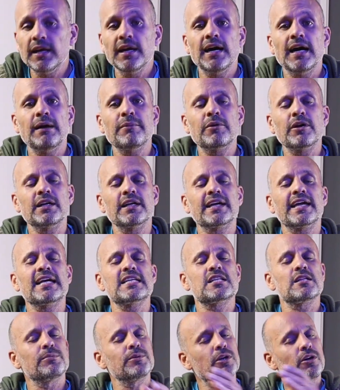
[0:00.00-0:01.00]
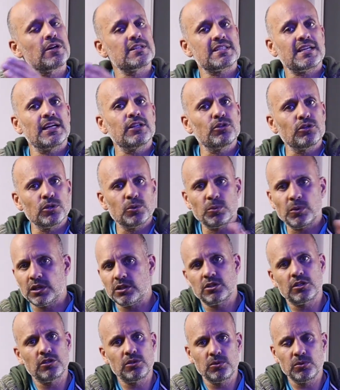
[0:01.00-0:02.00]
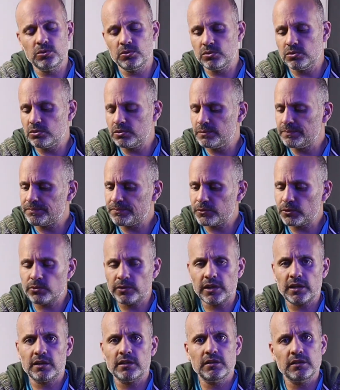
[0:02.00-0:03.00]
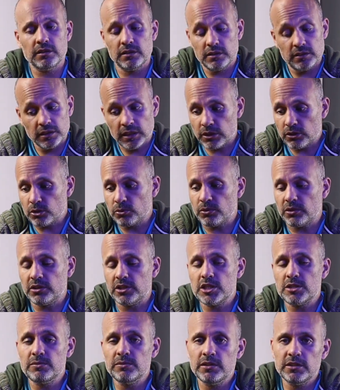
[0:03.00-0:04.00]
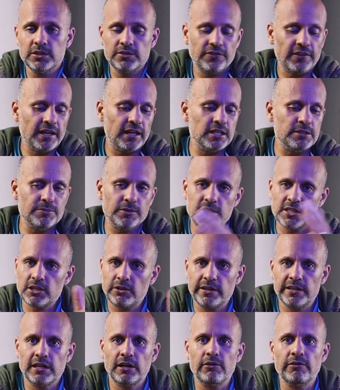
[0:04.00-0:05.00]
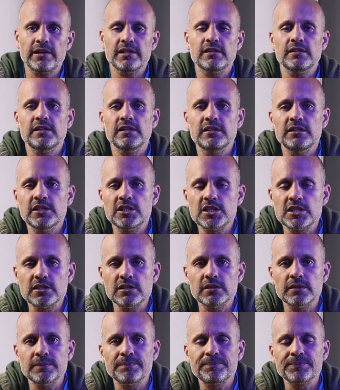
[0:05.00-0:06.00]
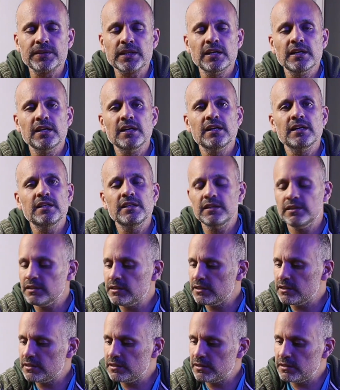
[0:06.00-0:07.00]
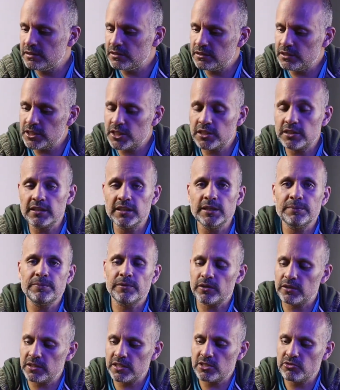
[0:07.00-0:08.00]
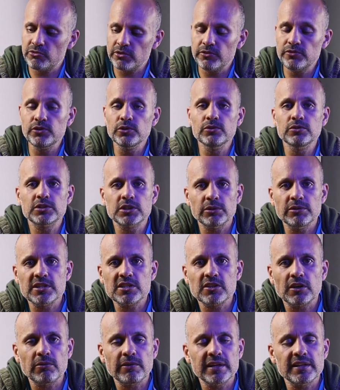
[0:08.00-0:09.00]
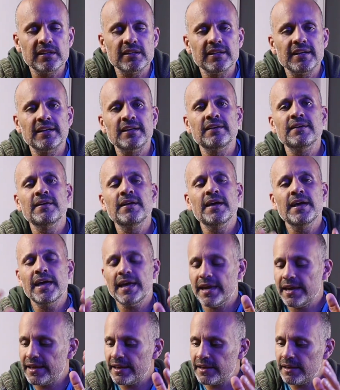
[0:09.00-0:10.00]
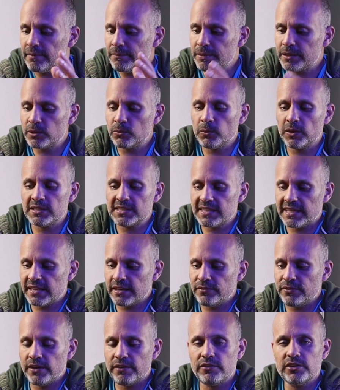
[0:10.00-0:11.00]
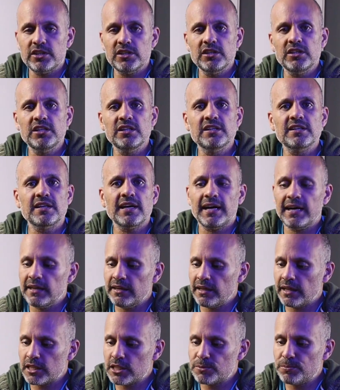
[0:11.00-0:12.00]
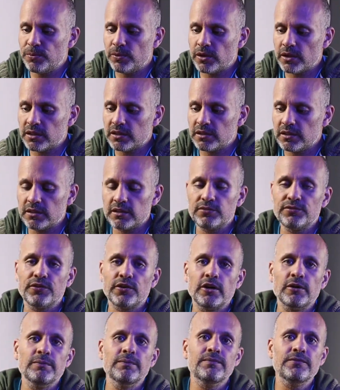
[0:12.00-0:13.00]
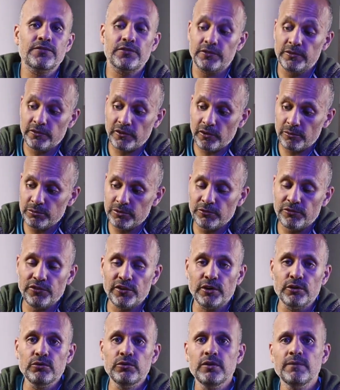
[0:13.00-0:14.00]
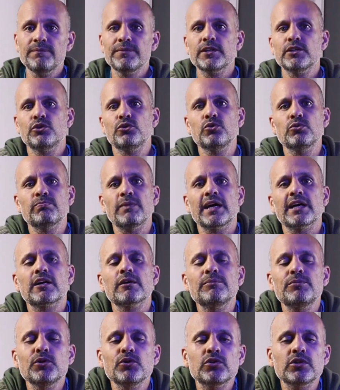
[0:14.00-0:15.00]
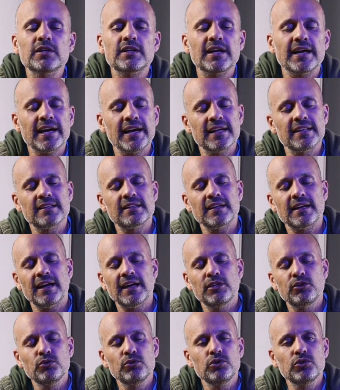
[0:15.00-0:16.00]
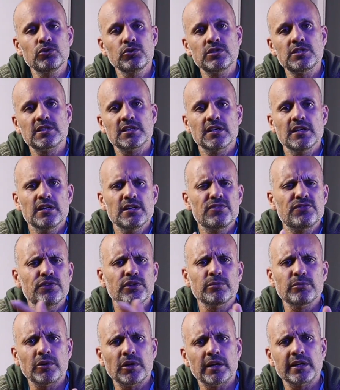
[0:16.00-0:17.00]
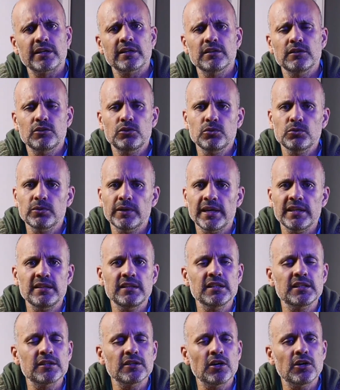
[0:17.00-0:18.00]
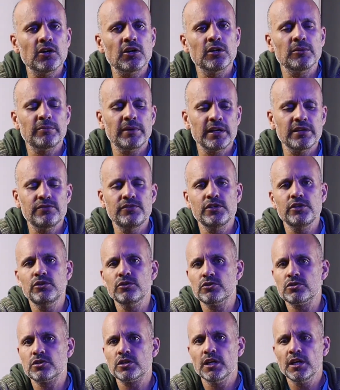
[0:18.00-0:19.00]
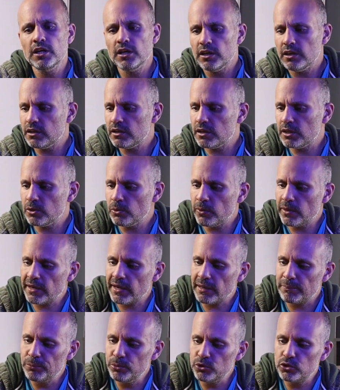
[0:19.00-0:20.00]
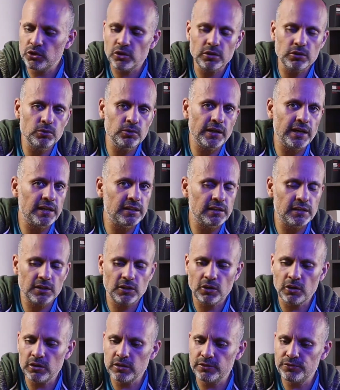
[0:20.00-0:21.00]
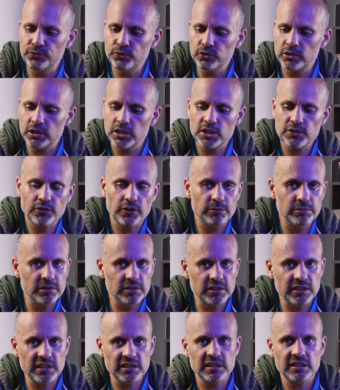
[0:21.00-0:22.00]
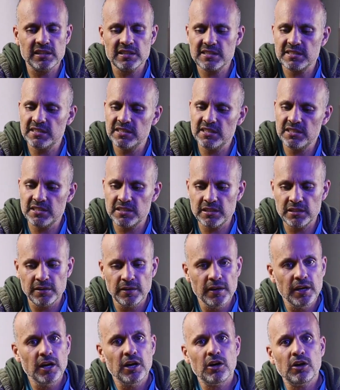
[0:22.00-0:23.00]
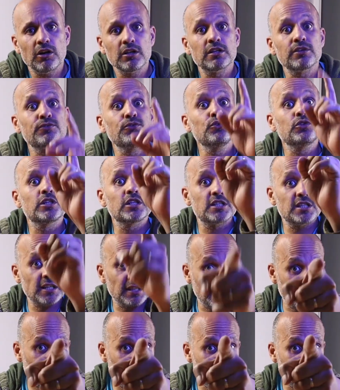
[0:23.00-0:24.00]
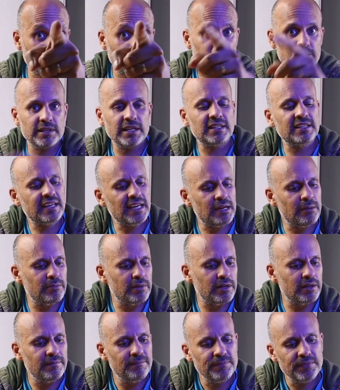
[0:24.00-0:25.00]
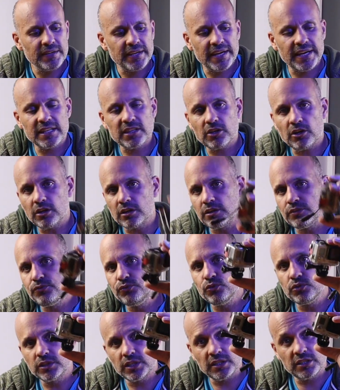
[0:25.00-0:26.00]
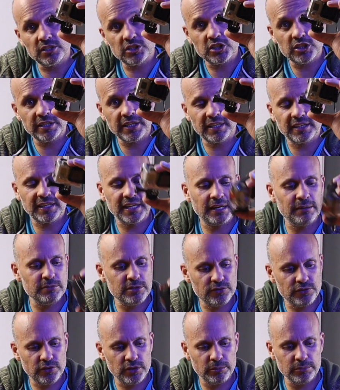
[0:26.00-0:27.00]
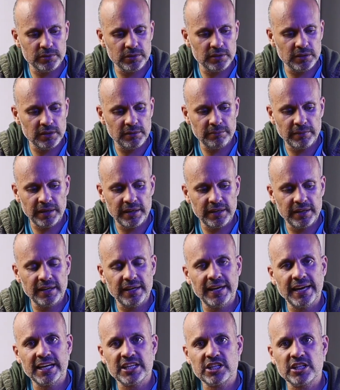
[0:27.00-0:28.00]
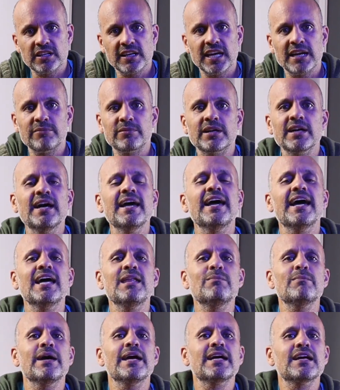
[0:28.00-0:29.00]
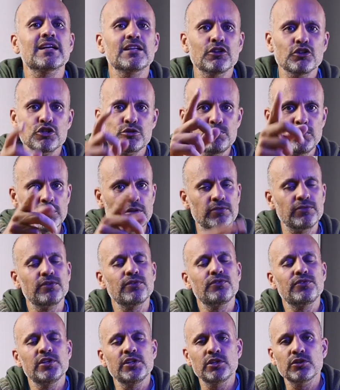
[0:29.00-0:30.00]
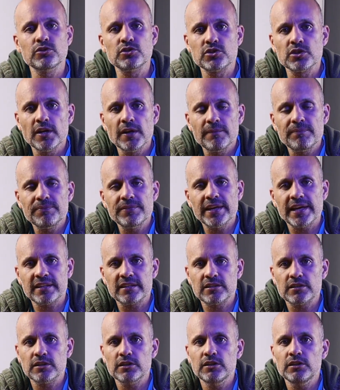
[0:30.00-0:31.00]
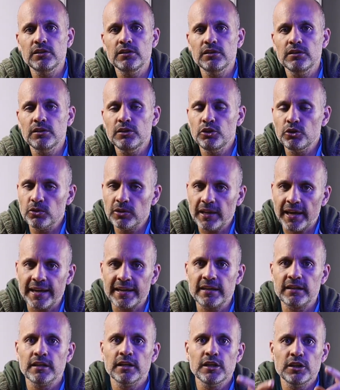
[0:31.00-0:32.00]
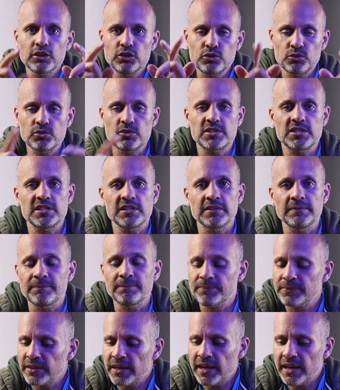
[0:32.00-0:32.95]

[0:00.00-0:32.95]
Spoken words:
I'm gonna cancel because I don't want I don't want these files, because I already did this clip or this review, so it's already done. But once I have everything here, I export it from the phone to my computer, and I do use Filmora to edit all my videos, where I put together all the footage from the 360, all the footage that comes from that camera, and all the footage that comes from my action camera, and make those beautiful videos that you like to see.